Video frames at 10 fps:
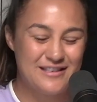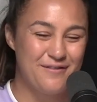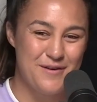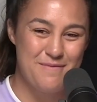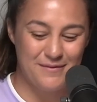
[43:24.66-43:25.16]
there's
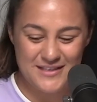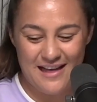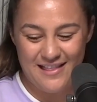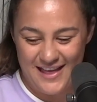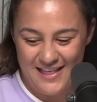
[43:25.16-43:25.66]
a few mums
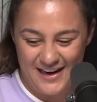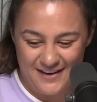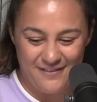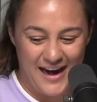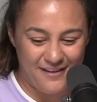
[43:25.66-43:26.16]
out there that
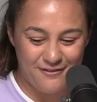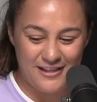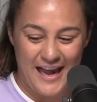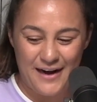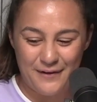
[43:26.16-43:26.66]
can re-
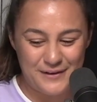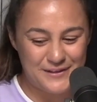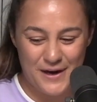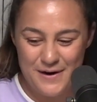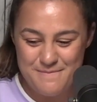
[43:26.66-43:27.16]
relate
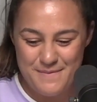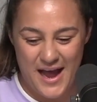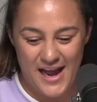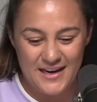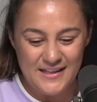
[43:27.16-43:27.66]
also,
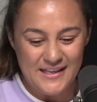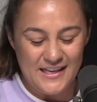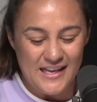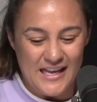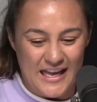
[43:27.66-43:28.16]
but
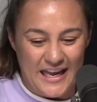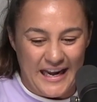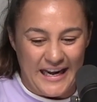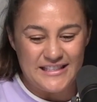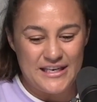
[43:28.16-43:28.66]

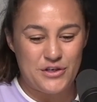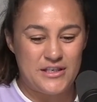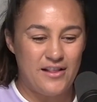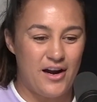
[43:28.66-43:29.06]
it's interesting.